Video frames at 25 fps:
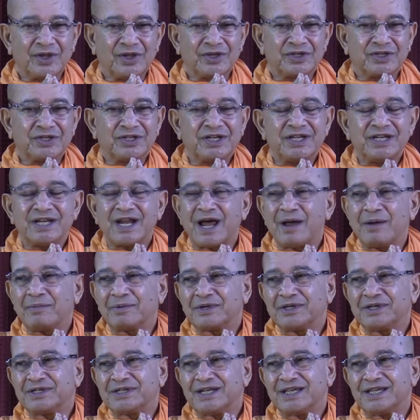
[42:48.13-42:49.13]
Sri
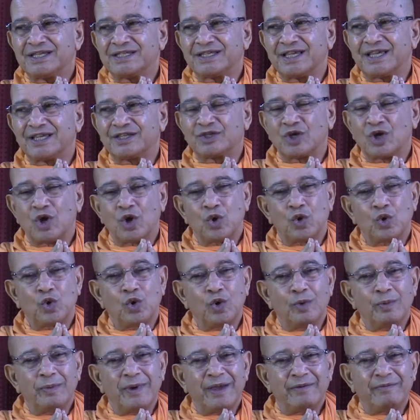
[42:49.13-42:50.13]
Ramakrishna says,
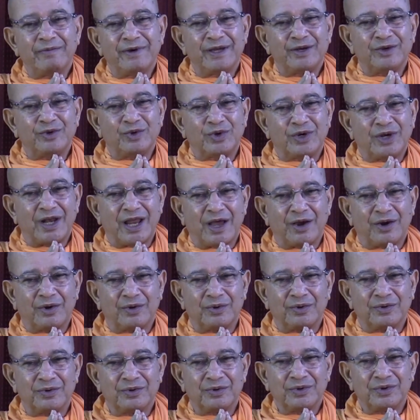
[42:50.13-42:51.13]
whomever you
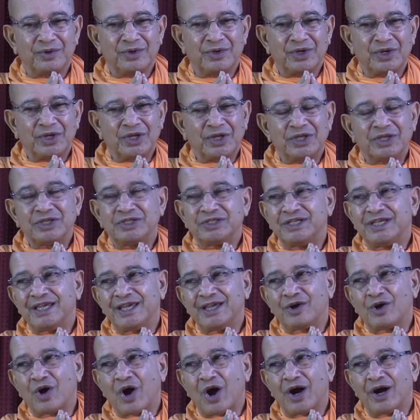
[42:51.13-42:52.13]
love, see
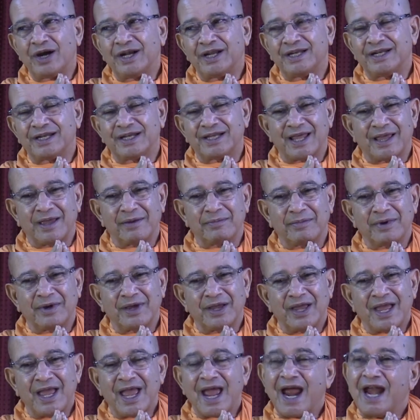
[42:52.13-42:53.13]
God in them.
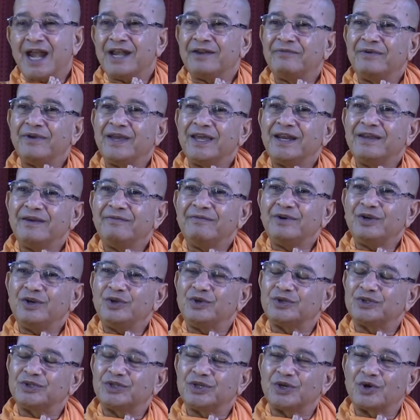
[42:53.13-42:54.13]
And wherever
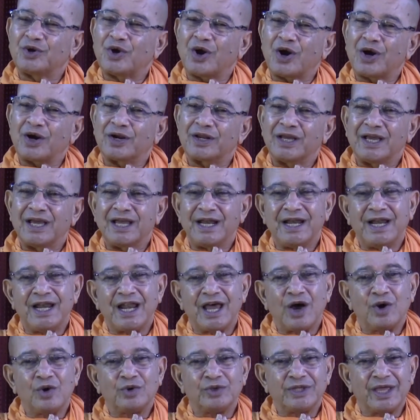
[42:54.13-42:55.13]
you see God,
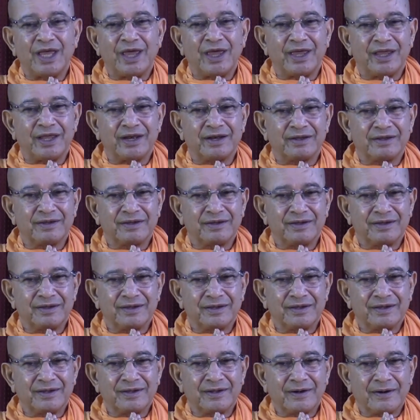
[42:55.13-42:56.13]
love there.
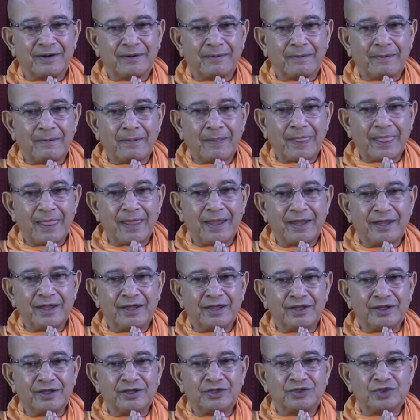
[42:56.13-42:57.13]

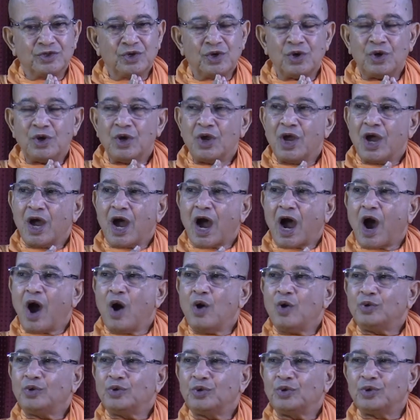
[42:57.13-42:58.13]
So
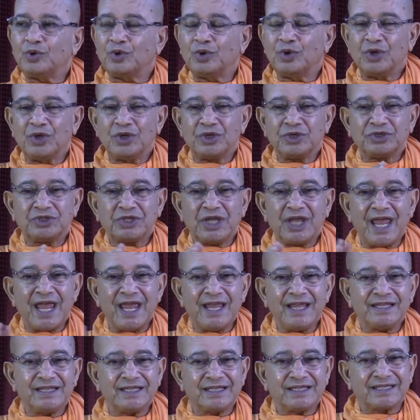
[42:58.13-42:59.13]
how to
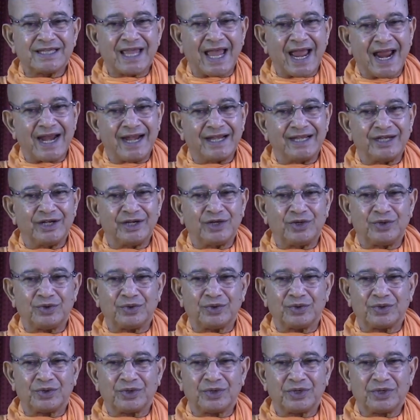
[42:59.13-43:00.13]
change this
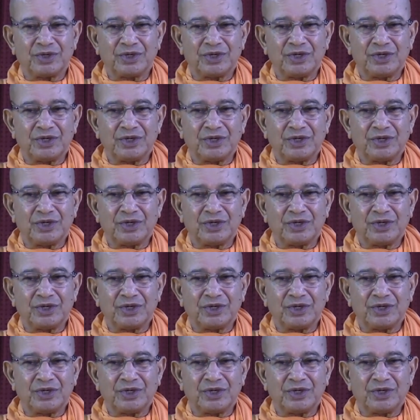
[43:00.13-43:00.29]
attitude?